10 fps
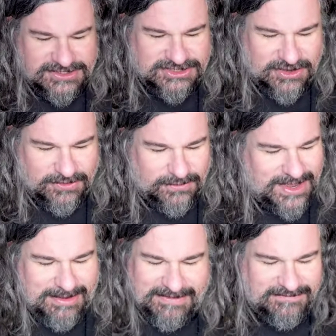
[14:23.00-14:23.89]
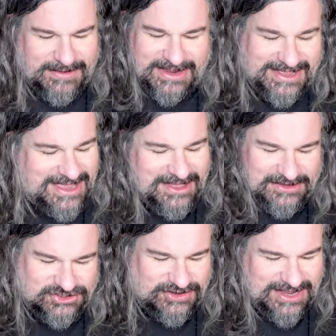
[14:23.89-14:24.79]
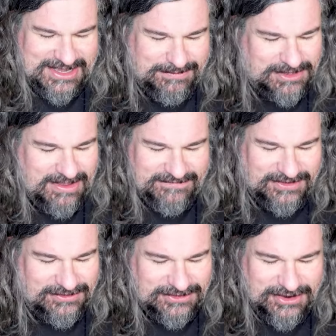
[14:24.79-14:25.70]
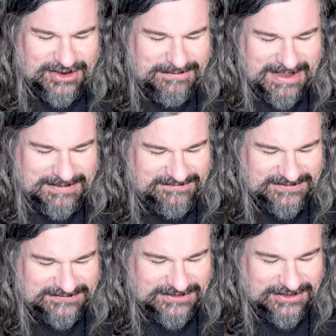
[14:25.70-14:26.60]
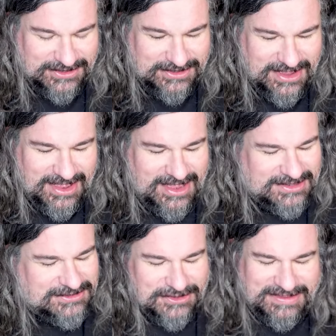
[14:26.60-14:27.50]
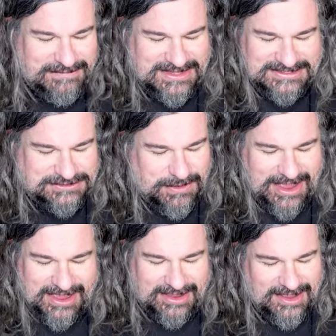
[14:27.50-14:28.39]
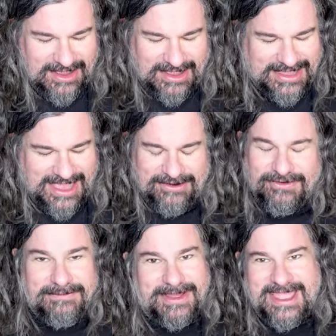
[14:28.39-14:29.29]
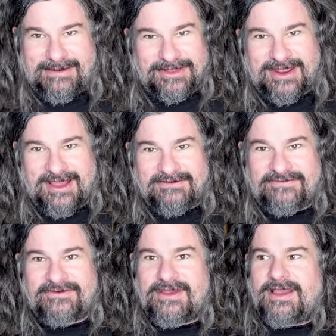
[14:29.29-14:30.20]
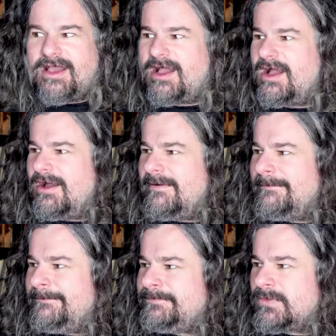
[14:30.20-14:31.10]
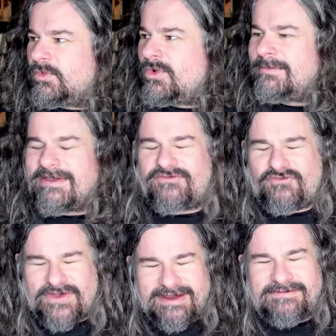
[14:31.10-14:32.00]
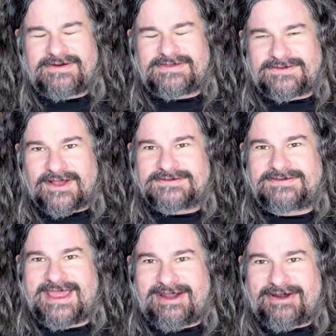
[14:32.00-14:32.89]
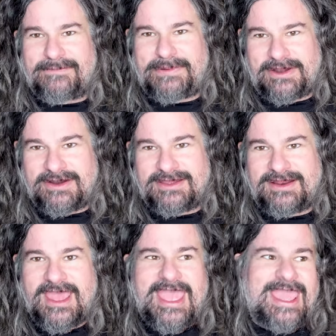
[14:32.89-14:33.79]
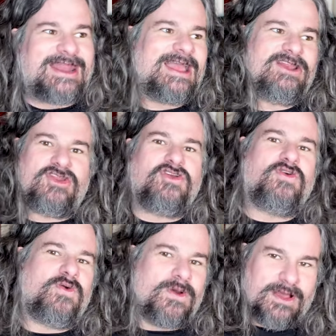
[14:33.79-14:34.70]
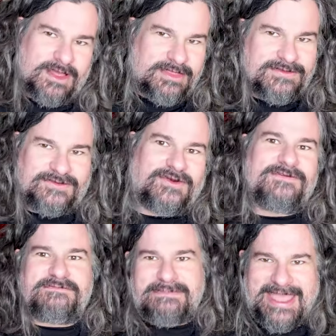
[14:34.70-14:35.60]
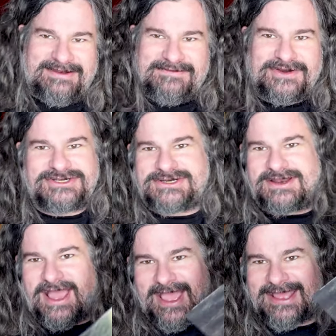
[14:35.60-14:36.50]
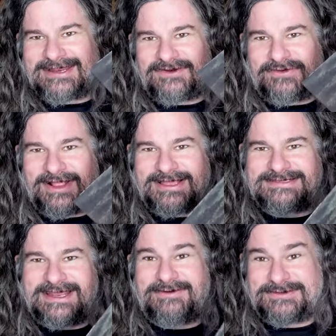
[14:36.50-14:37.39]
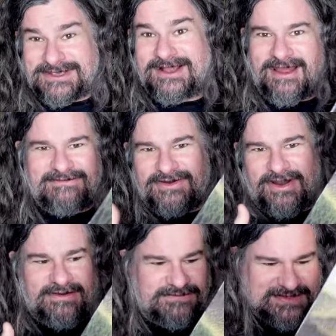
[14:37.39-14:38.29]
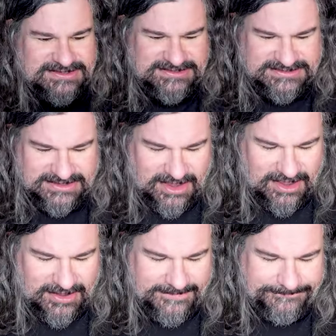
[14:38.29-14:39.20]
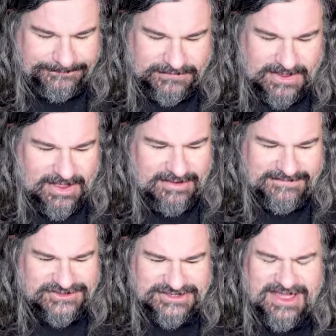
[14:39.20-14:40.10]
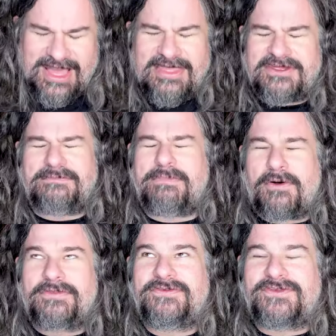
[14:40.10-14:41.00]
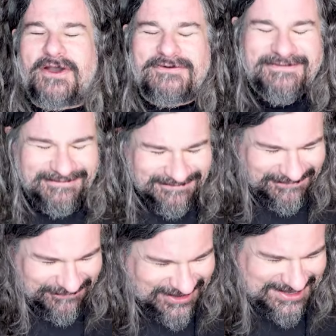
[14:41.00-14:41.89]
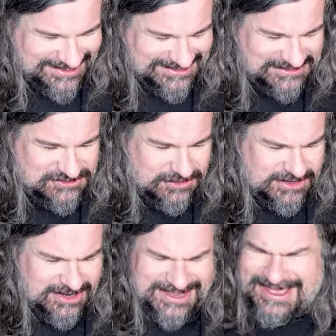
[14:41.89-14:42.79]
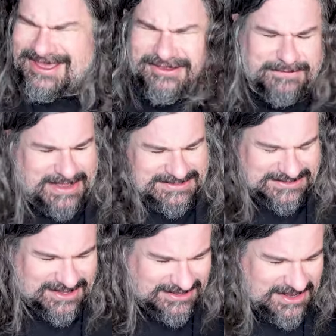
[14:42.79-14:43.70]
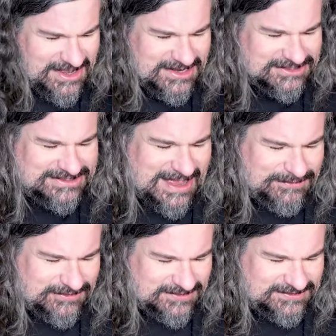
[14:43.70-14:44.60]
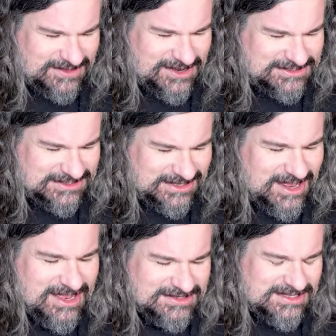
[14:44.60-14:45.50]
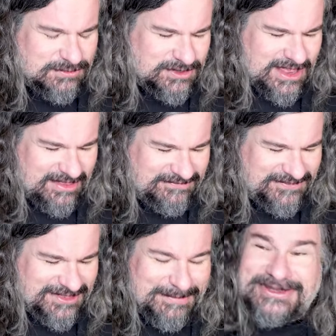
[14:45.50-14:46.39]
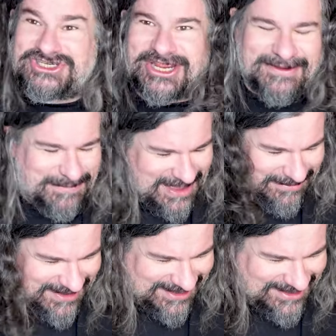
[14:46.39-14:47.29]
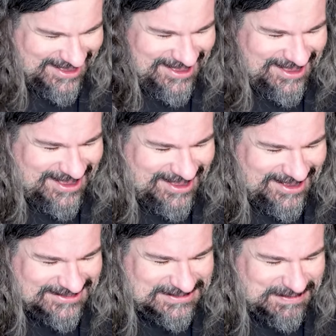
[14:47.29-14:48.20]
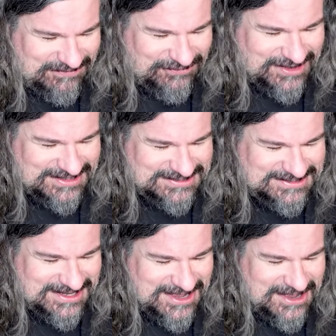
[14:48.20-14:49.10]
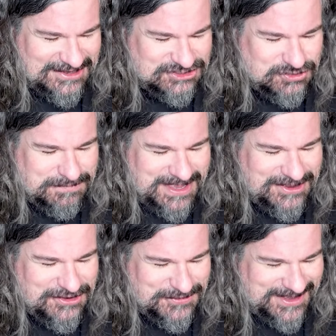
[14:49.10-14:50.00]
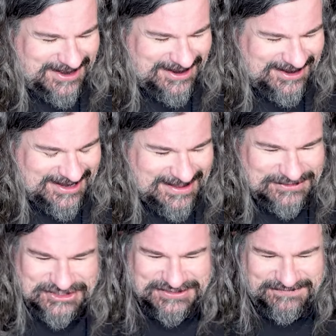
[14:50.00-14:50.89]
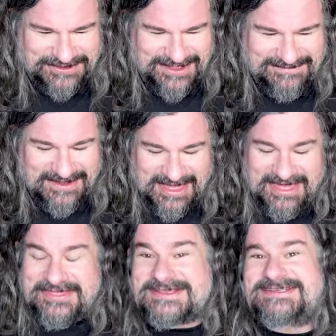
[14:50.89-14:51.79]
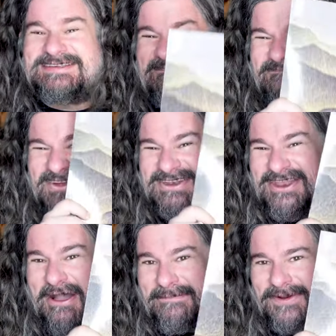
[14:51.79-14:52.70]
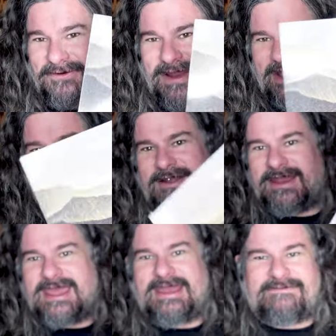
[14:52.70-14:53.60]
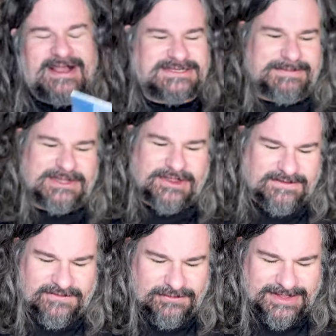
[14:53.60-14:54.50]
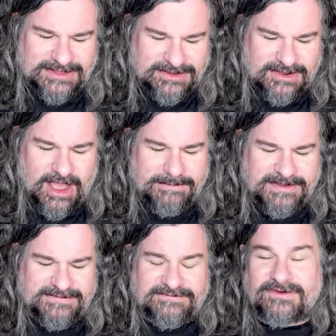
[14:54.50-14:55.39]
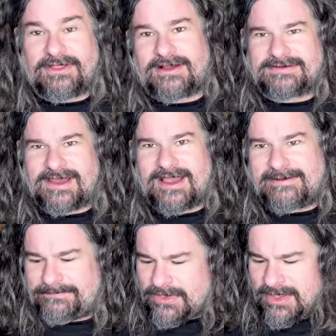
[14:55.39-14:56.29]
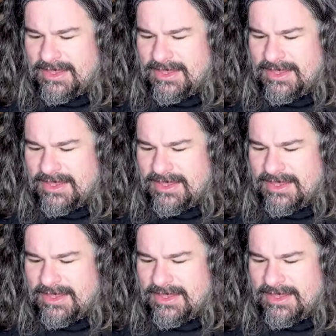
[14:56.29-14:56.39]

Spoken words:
So Wake Up Everybody, killer track. Keep on Loving You. You know how to make me feel so good. Don't Leave Me This Way. Again, written by Gamble and Huff. One of my favorite songs of the era, period. And I knew the sort of main version. I didn't realize that it was a cover of this version. They're both so freaking extraordinary. Killer bass line, just absolutely astonishing. To the world, how I feel about Cha Baby. To be free is to be who we are, and I'm searching for love. This is a phenomenal record, and I've actually been looking for a really good copy of it for a long time.